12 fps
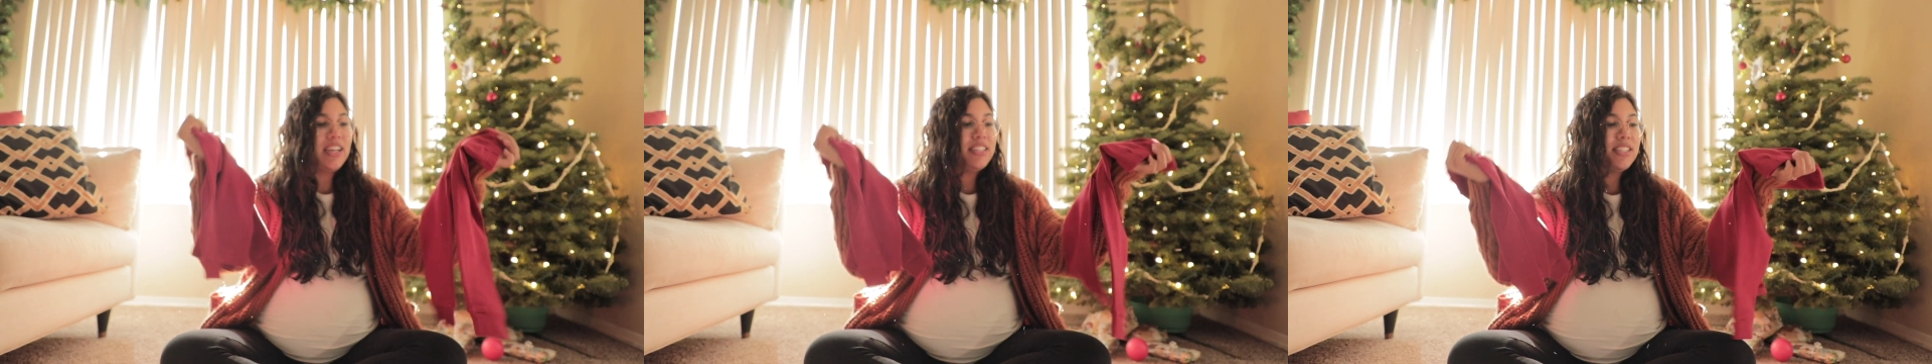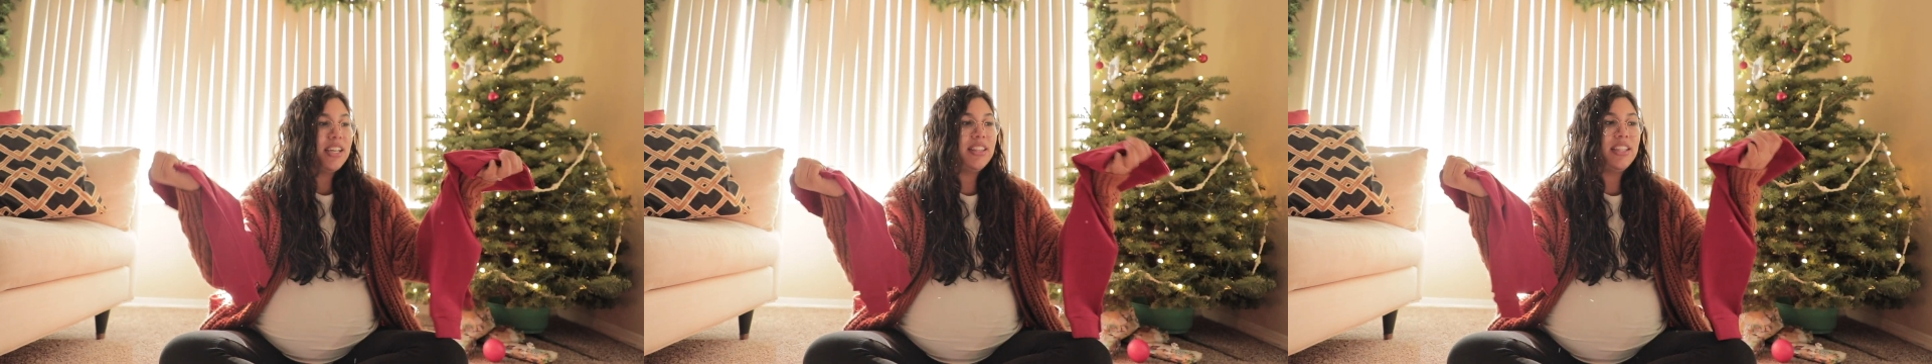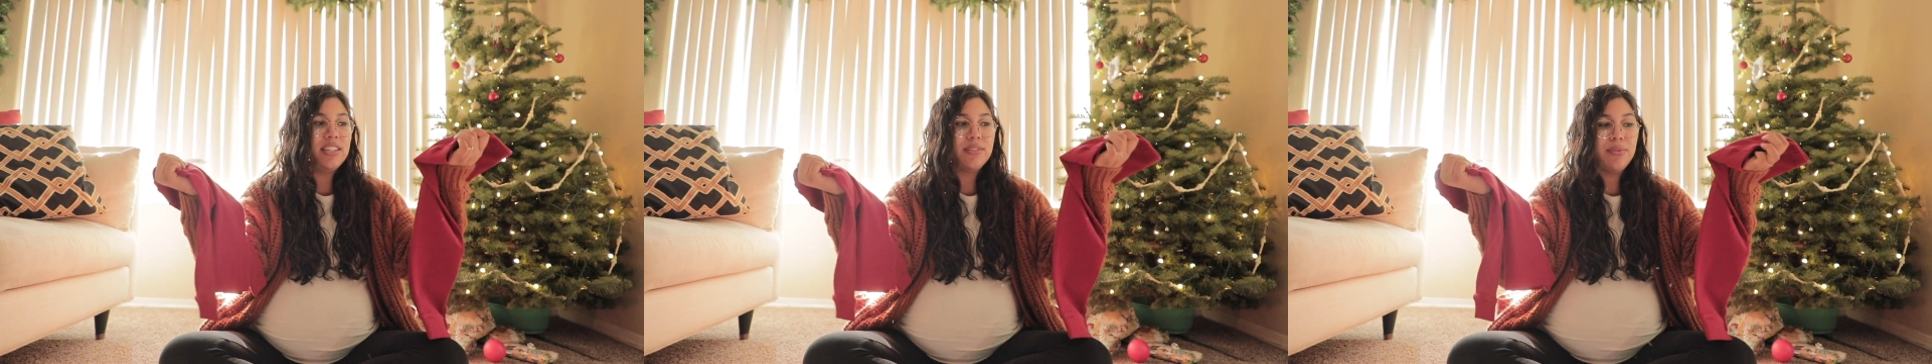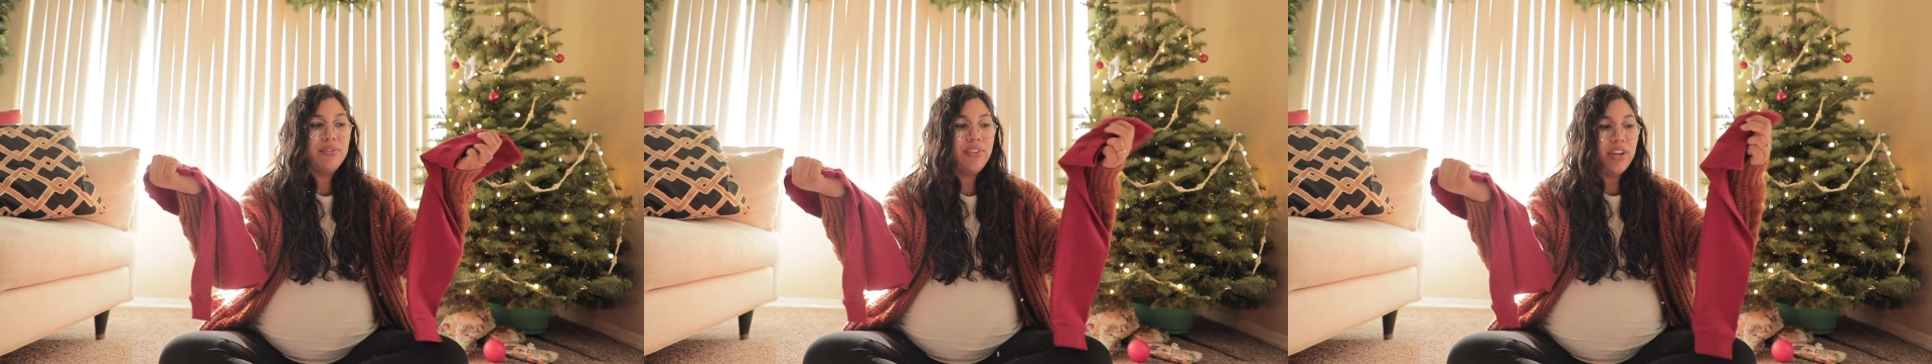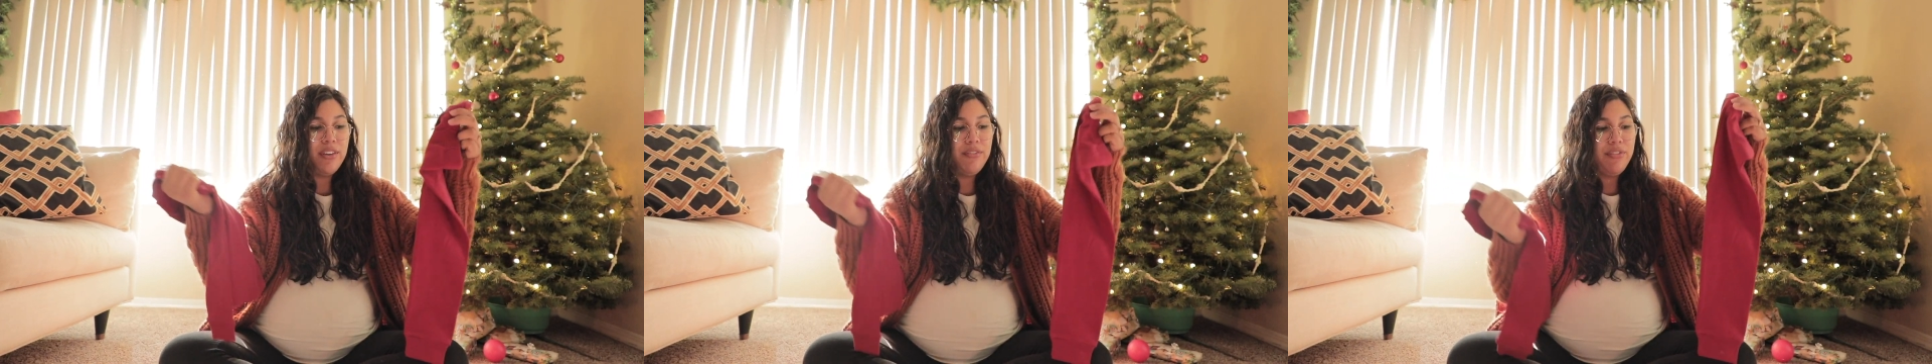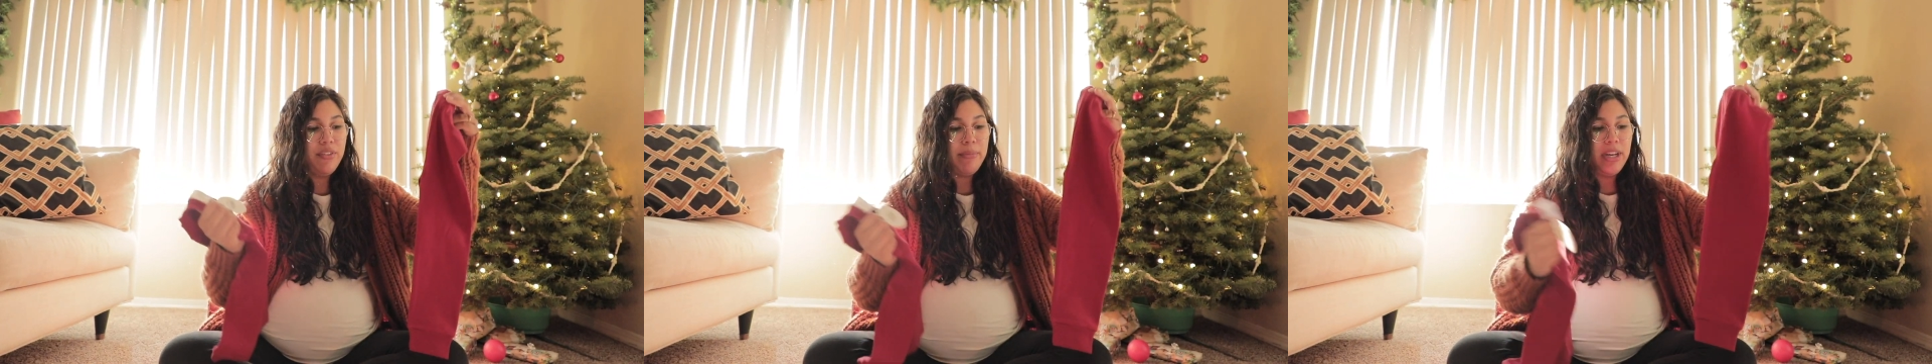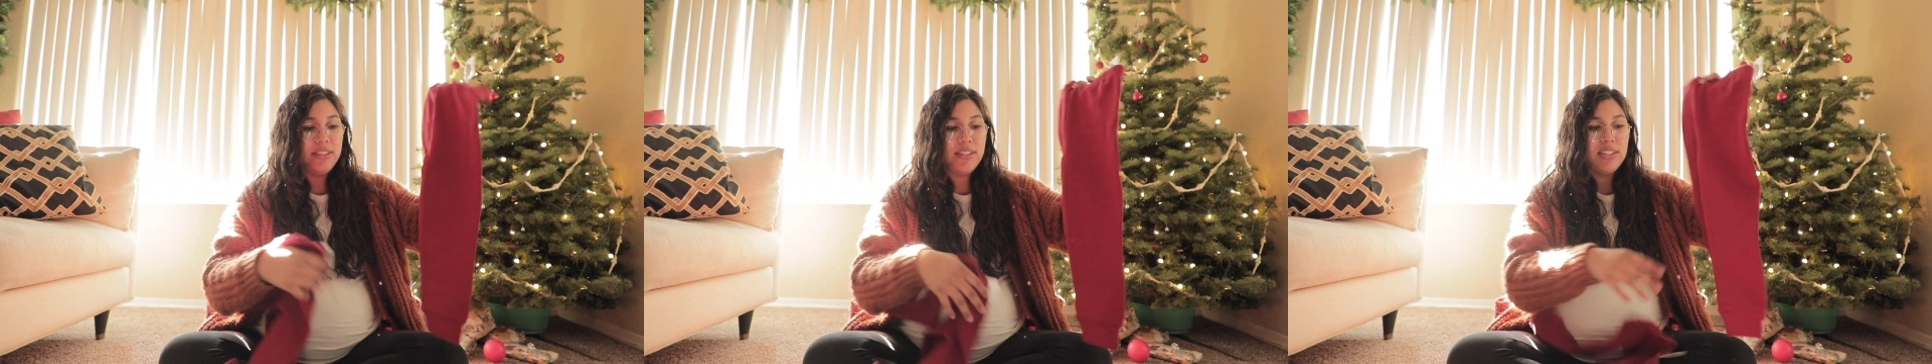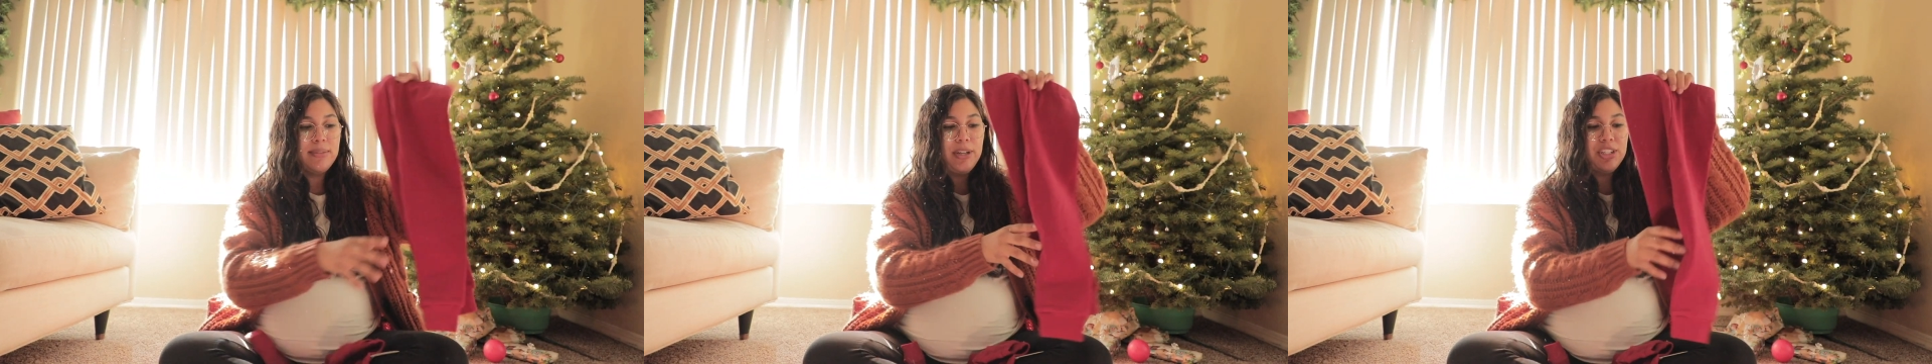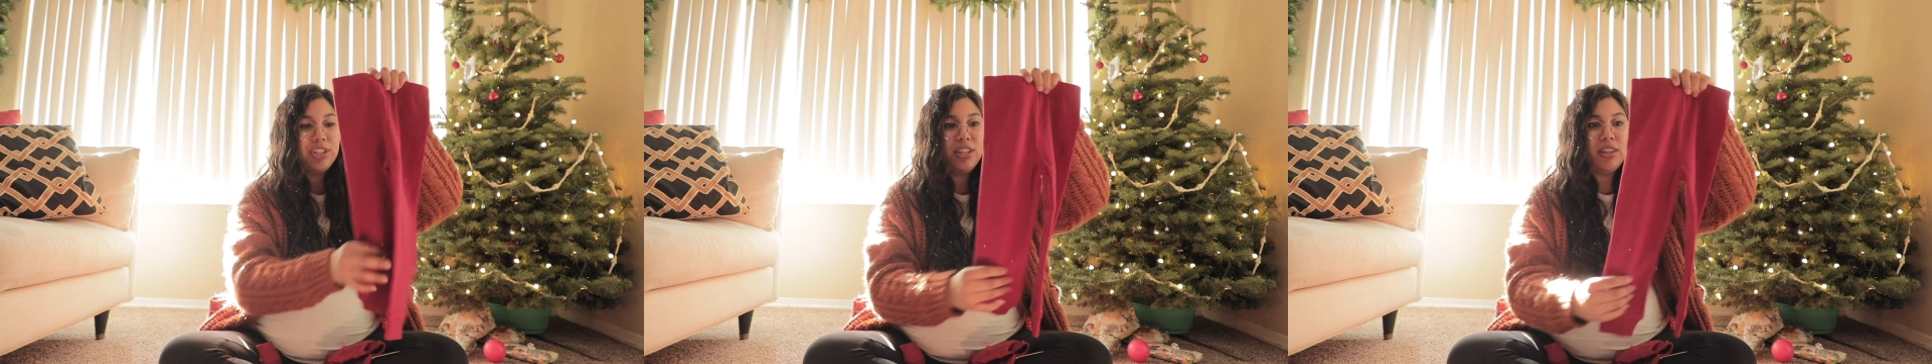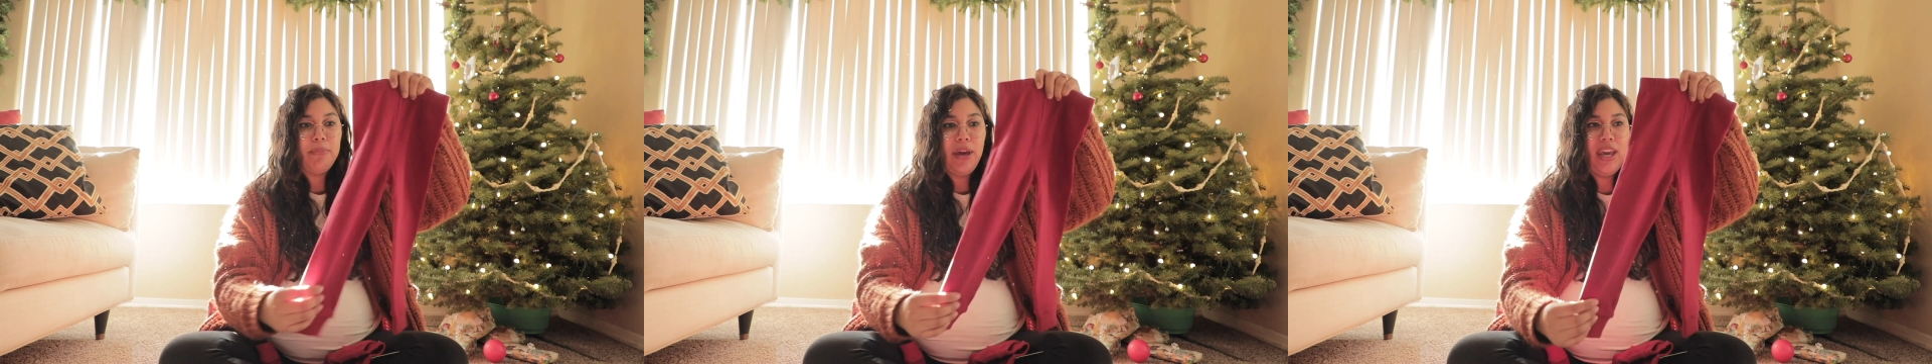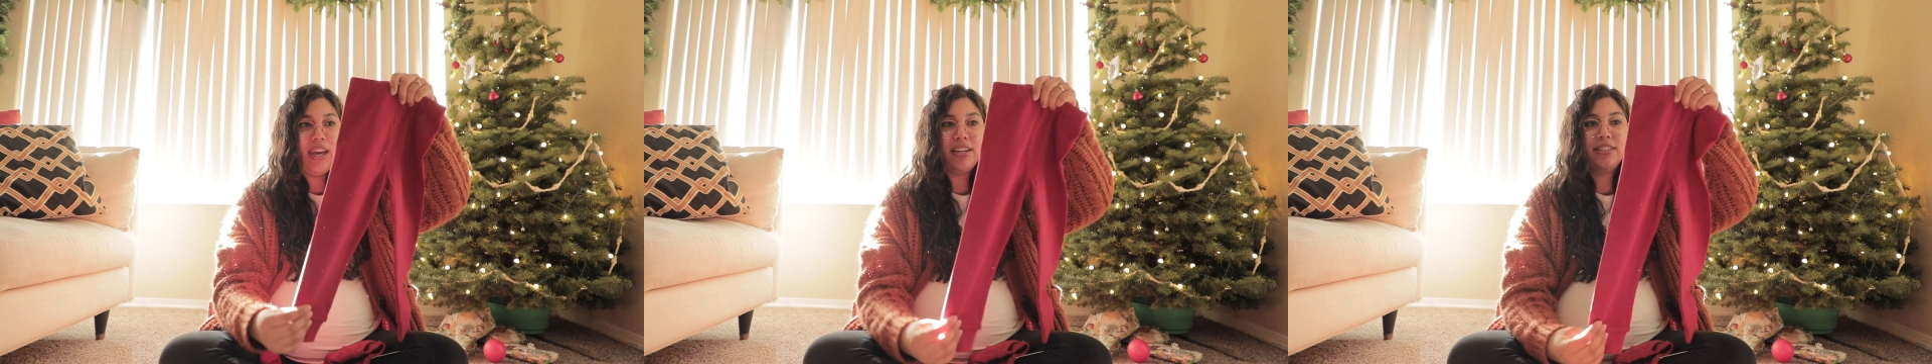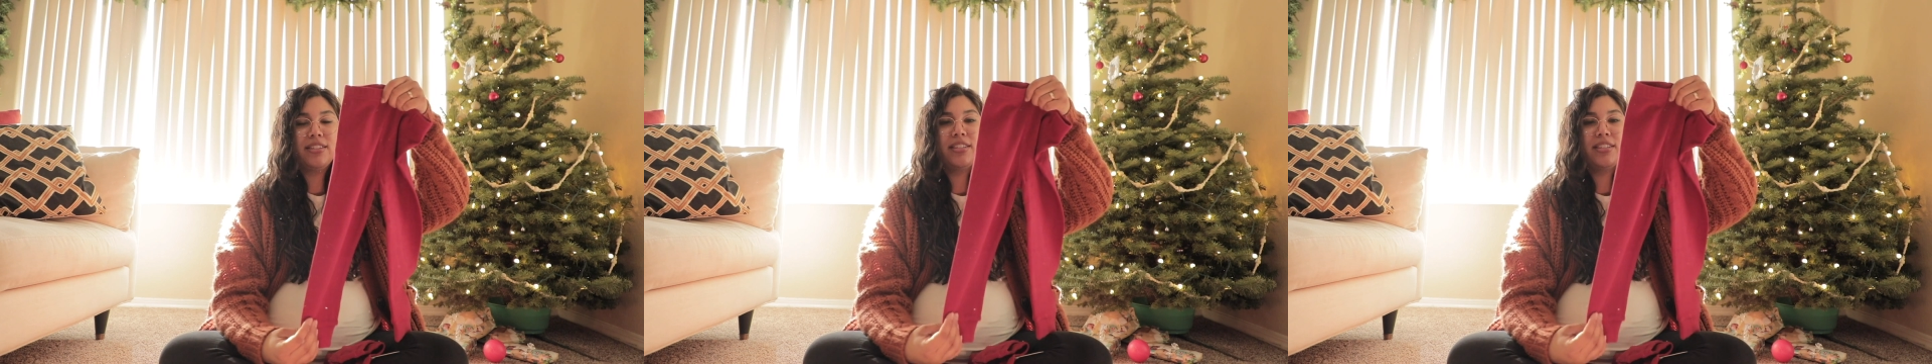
I said, these will fit him for months, especially the pants.